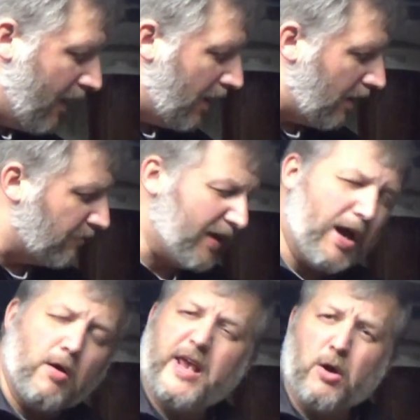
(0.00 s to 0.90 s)
Um, he
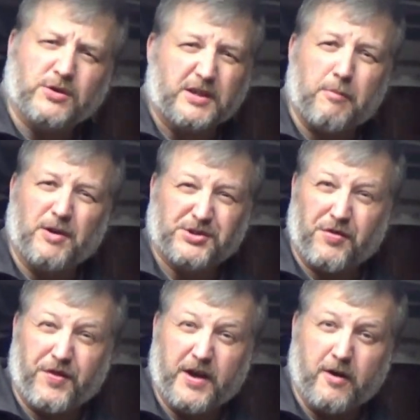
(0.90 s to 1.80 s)
goes into a bunch
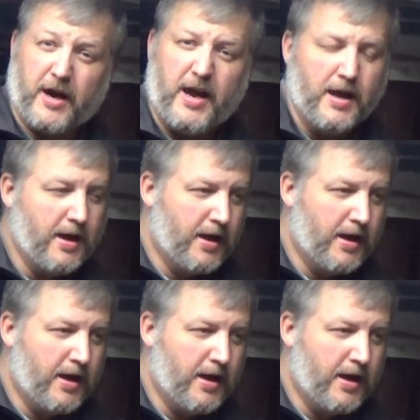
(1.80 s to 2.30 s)
of theory